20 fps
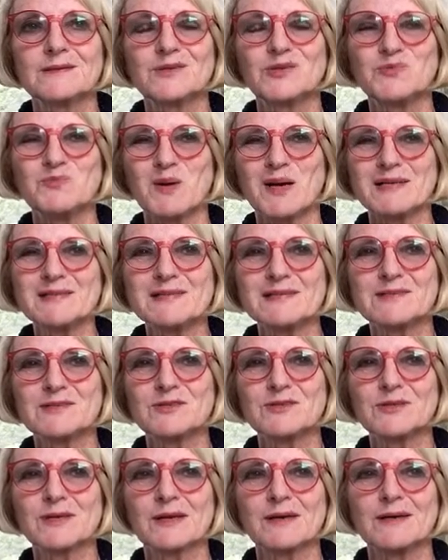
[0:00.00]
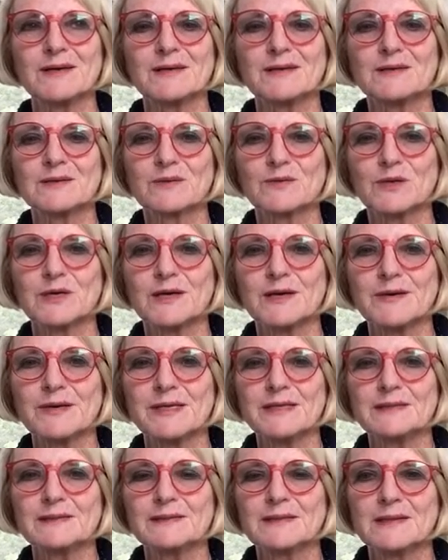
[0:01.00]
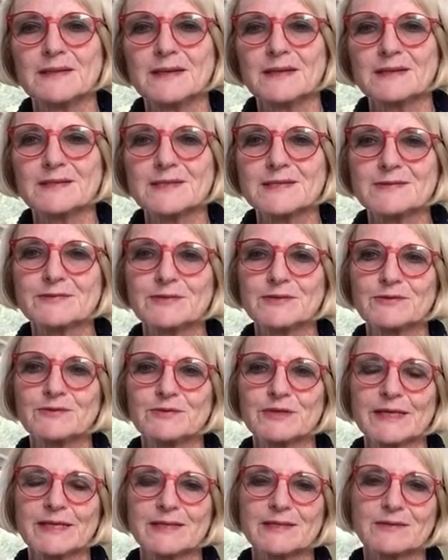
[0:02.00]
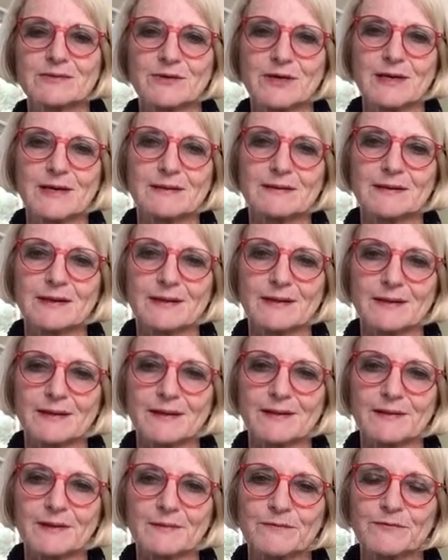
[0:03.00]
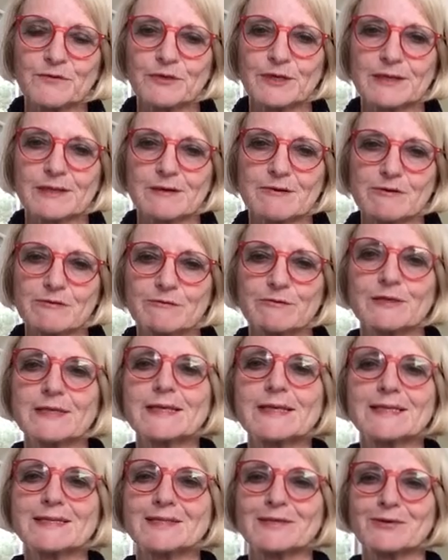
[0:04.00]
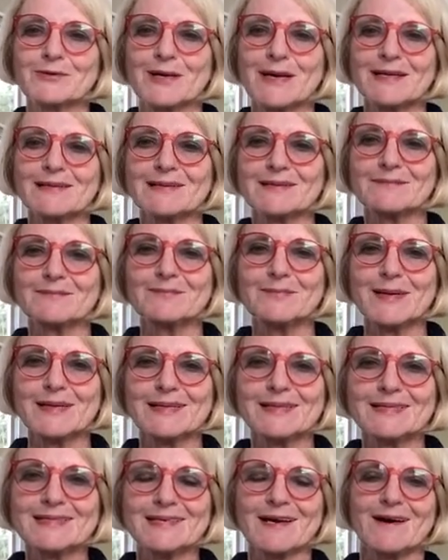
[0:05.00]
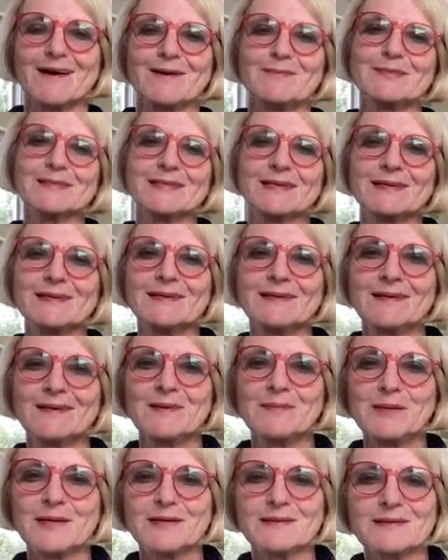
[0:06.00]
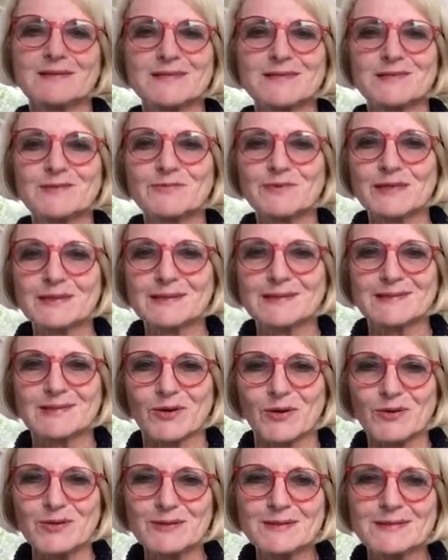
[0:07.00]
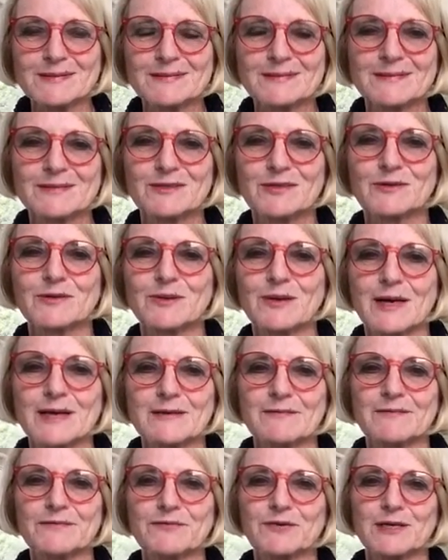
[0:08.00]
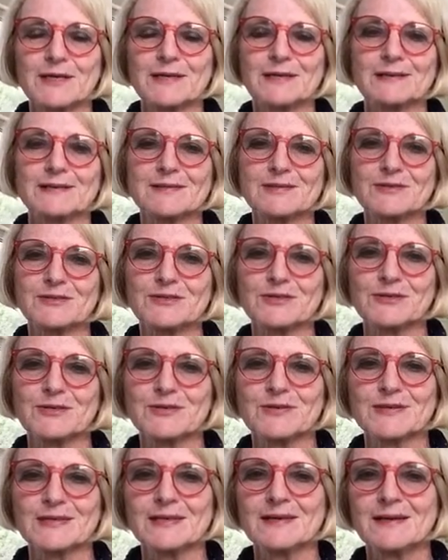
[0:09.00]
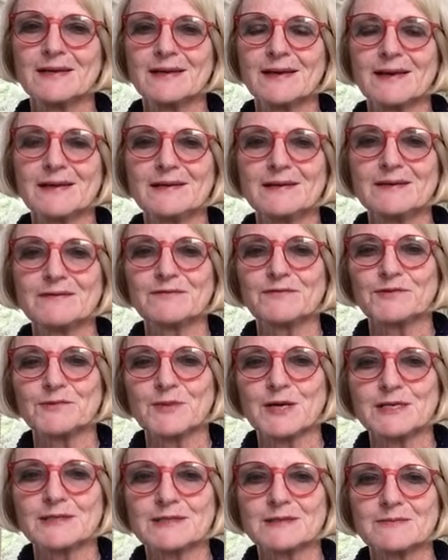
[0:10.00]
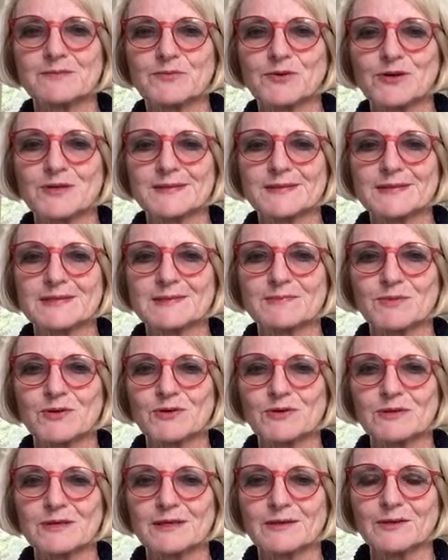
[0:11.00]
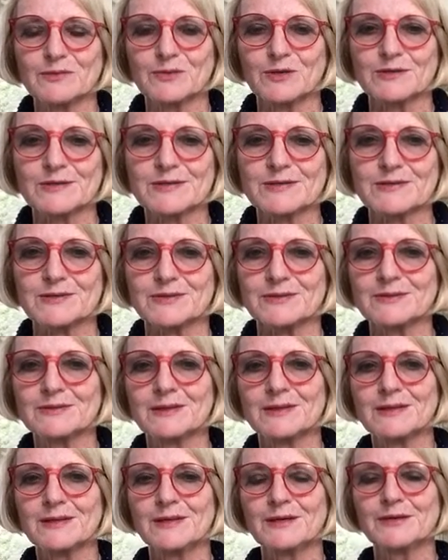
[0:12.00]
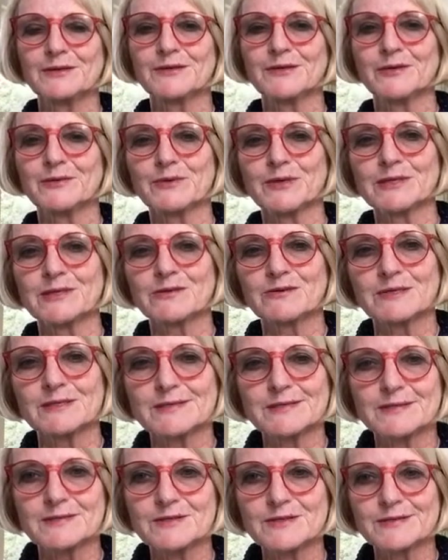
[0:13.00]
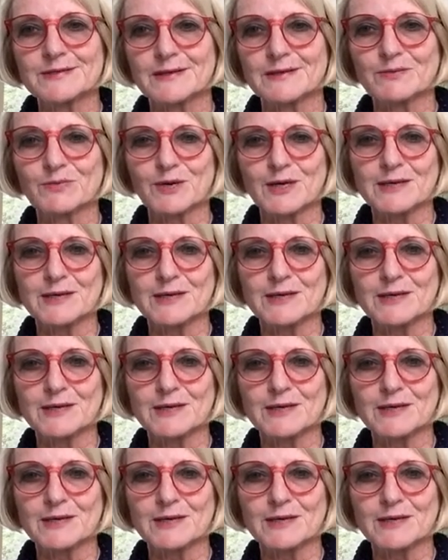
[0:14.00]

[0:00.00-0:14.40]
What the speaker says: you must do guided inquiry. I just want to reiterate, again, I've reiterated many times about this, you really don't. You're quite free to choose any information process model that you want to, whether it's New South